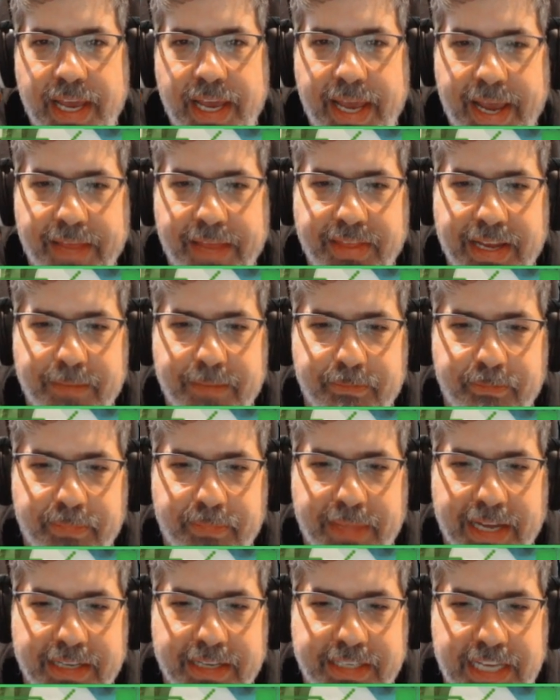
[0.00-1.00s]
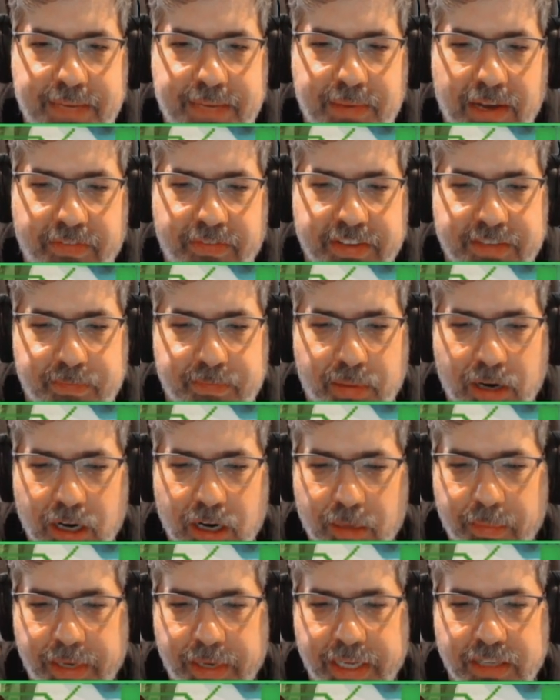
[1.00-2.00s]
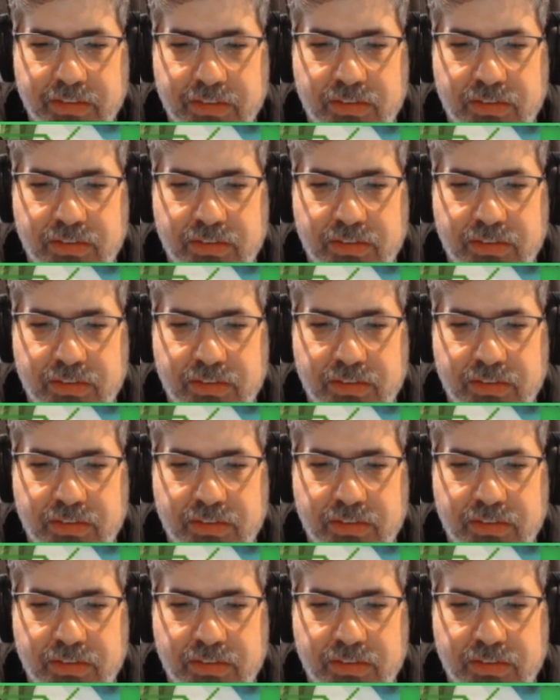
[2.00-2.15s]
and that debuff is permanent.